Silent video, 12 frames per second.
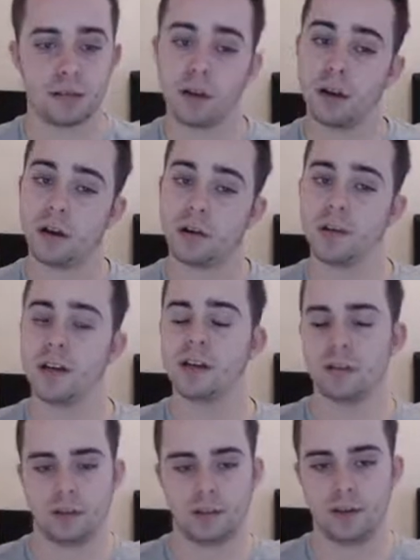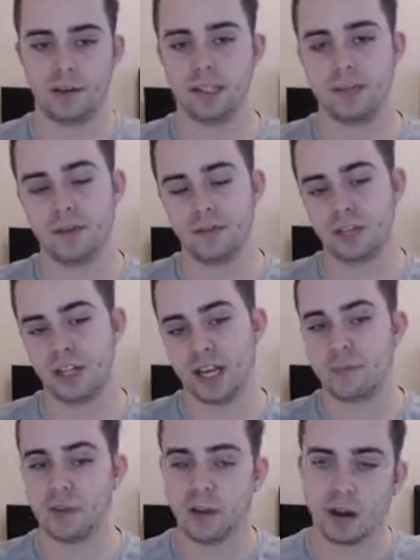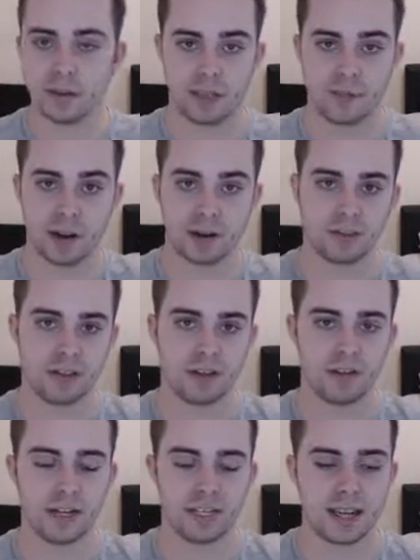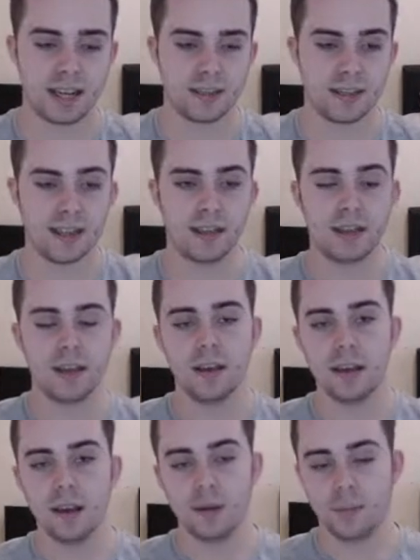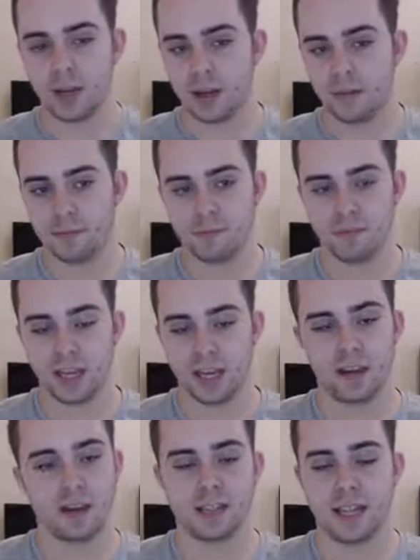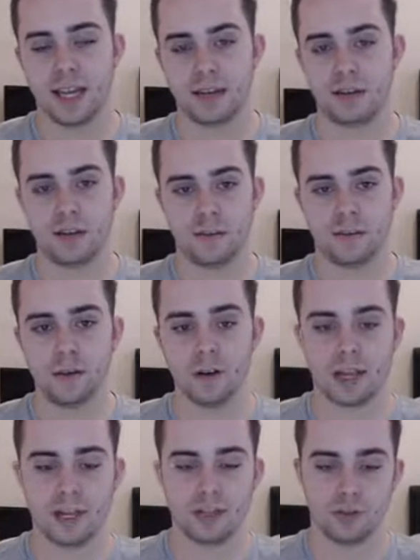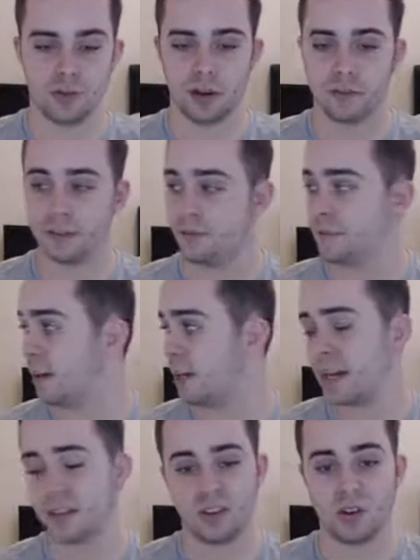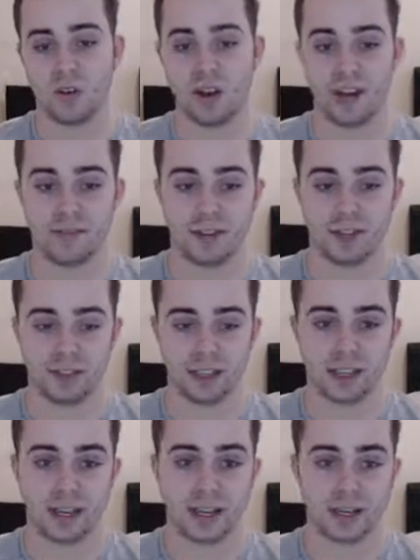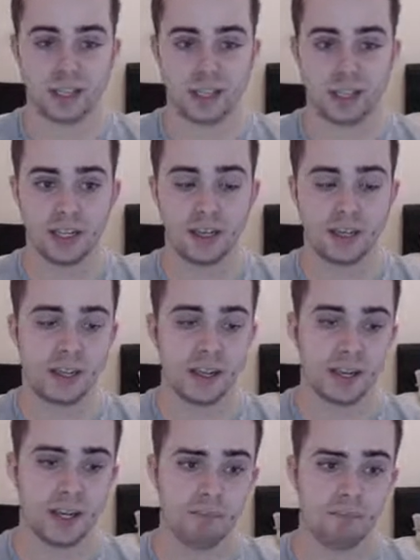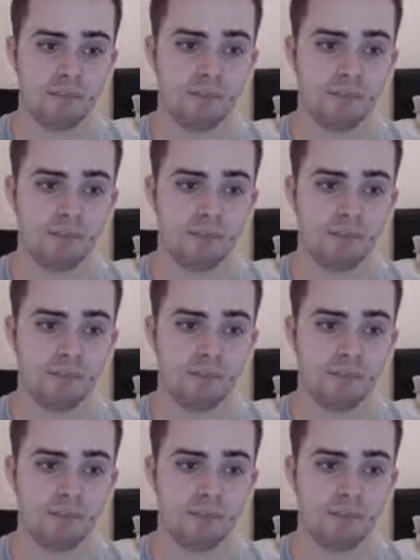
Altaria, so that's a bit of a shame you can't see Mega Altaria stats here. But um, yeah, like I said, if you look at his draft, he really hasn't got anything that can actually, um,